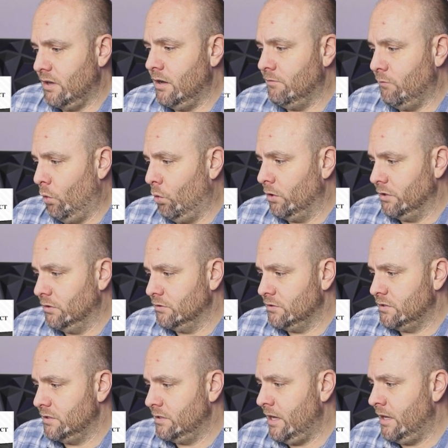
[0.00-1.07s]
of
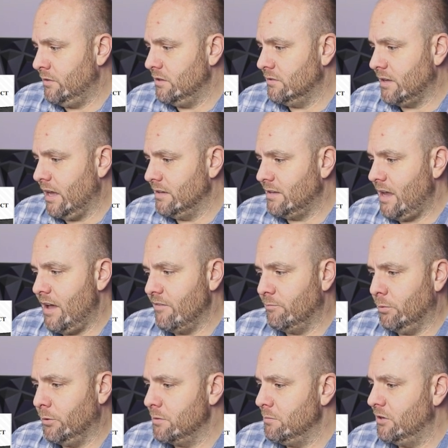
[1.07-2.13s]
oils and these guys have
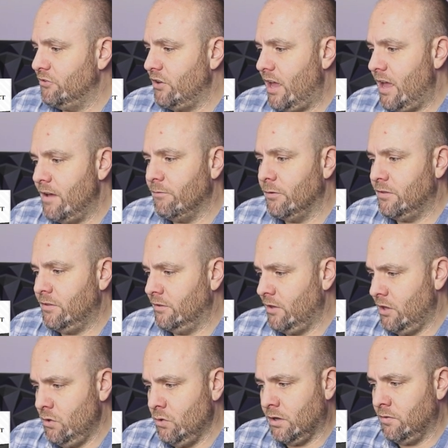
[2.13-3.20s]
pretty much everything
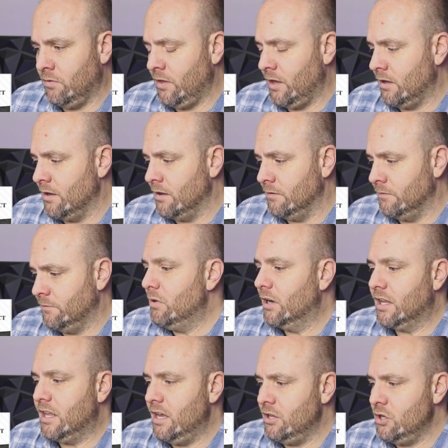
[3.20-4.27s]
that you can think of but
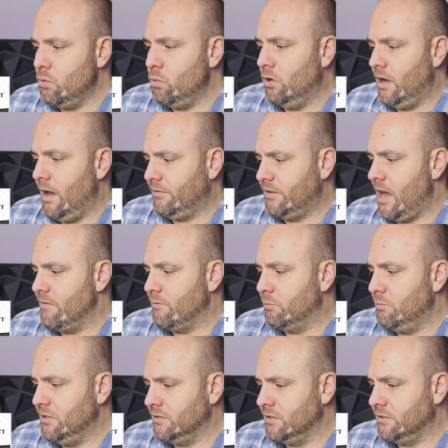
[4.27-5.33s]
again you will have to have a
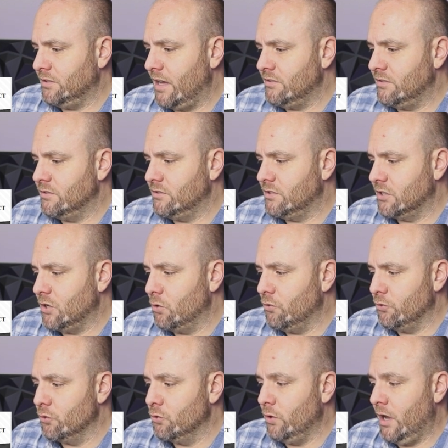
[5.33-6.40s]
business license to go
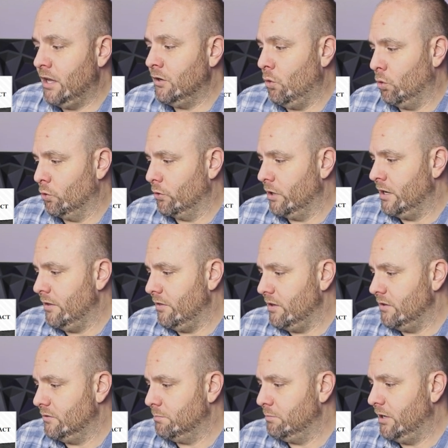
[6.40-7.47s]
through and order any of
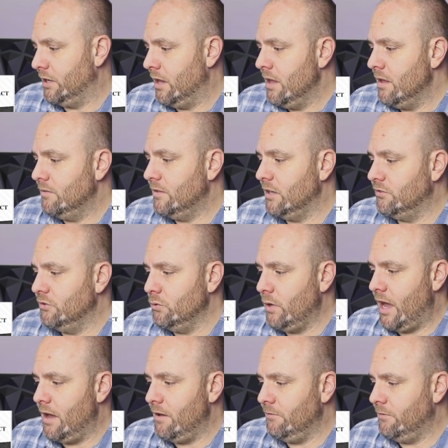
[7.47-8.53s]
these but they do
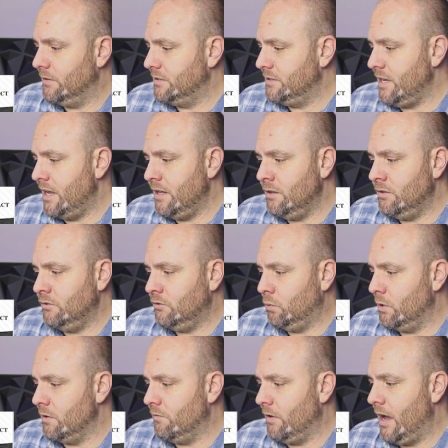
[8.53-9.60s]
have 10,
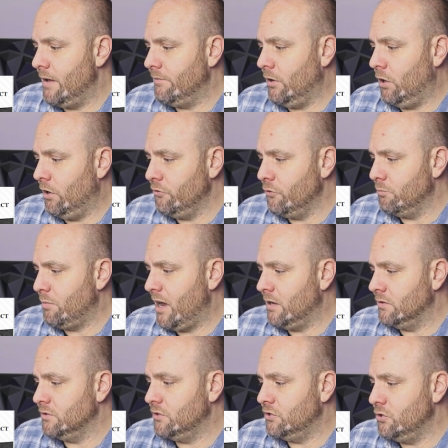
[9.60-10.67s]
25, 100
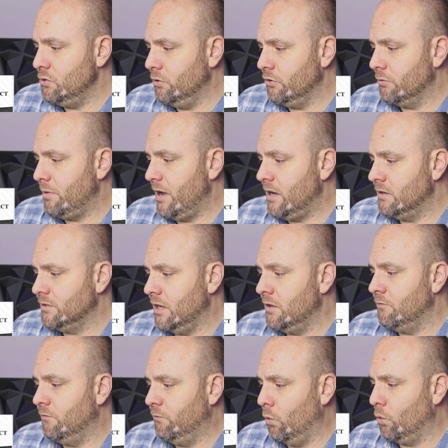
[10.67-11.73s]
pounds, 200 pounds,
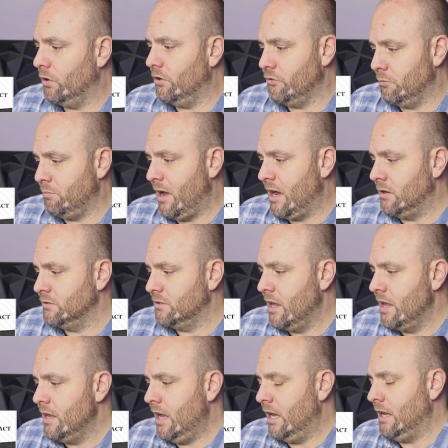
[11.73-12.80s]
and 400 pounds.
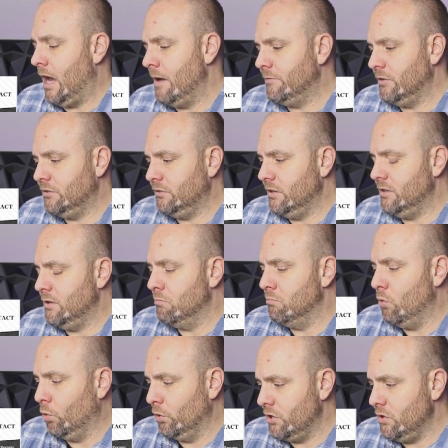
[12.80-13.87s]
And obviously the
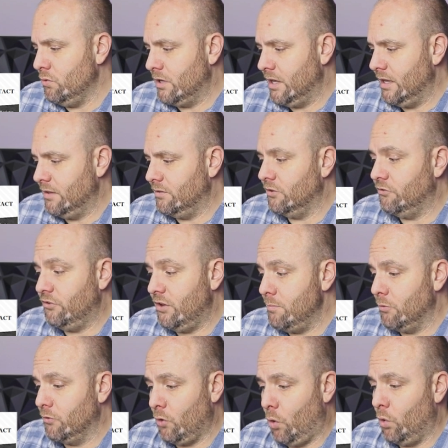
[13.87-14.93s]
more you get, the
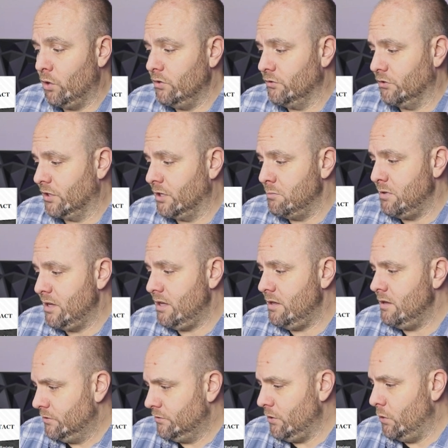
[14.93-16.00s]
cheaper the oils are gonna
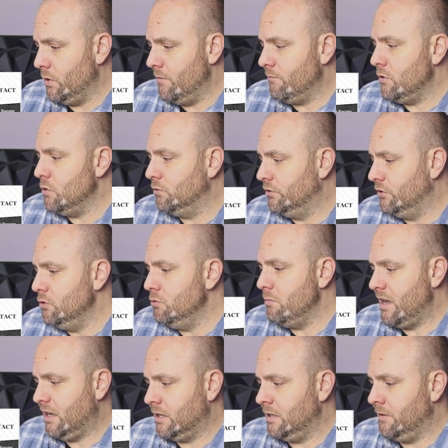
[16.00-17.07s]
be. So if you do
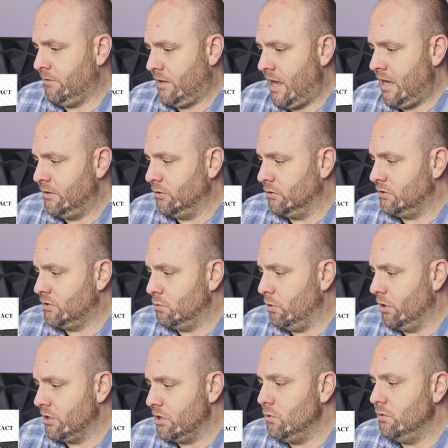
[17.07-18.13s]
make enough candles to
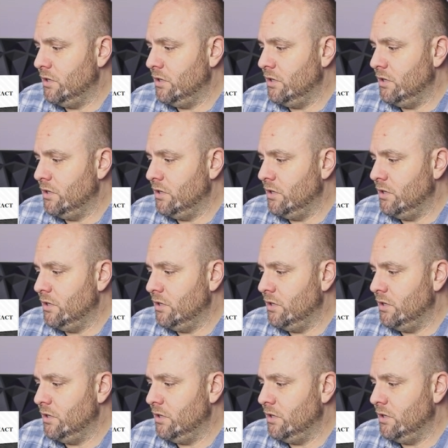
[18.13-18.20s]
where you